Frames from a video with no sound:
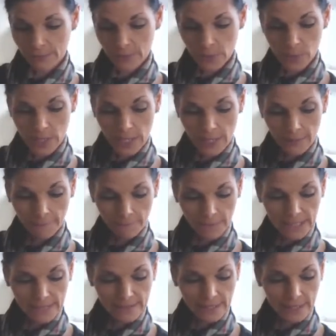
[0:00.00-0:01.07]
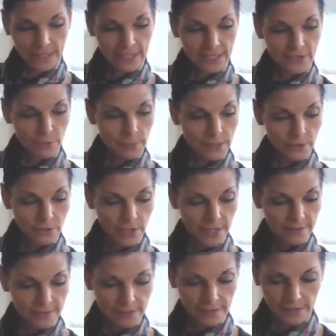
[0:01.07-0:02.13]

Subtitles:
okay? It's going to need to be addressed.